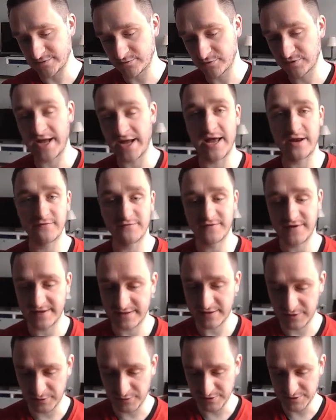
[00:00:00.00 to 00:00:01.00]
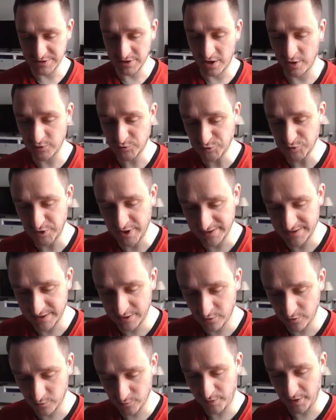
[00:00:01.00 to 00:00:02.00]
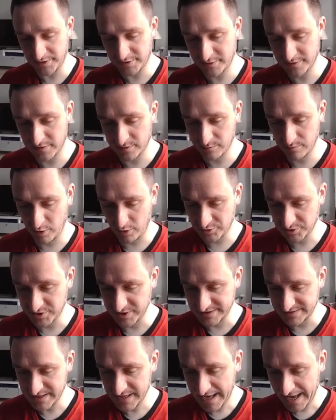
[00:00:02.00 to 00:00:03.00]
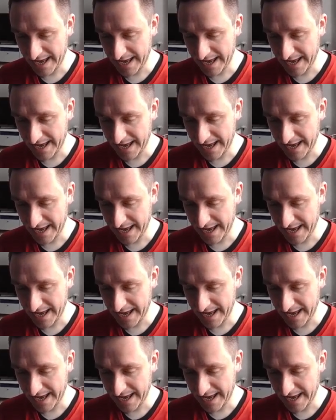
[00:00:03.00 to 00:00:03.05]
what kind of categories are trending on particular blockchains.